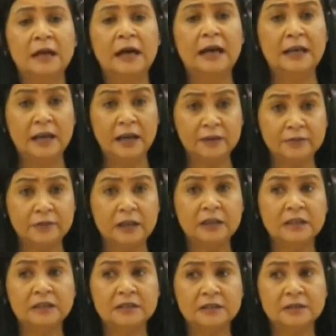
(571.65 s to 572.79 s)
I have
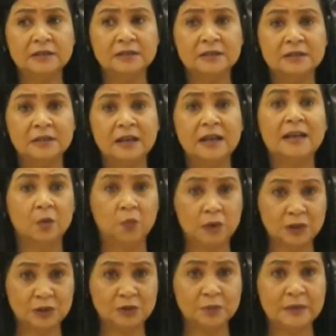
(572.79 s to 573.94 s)
erred, and I
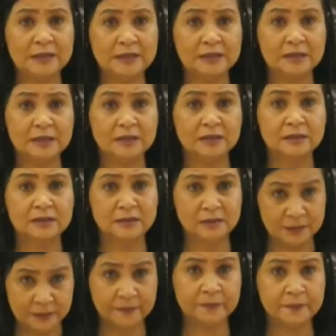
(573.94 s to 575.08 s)
will do better.
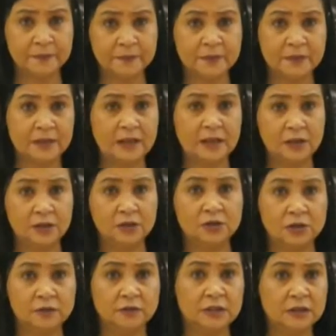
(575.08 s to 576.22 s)
Thank you,
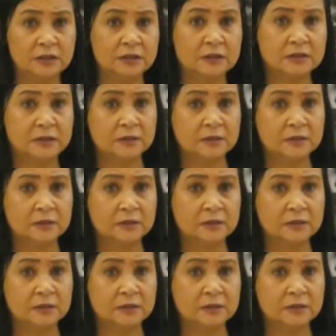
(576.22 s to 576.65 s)
Chief Justice.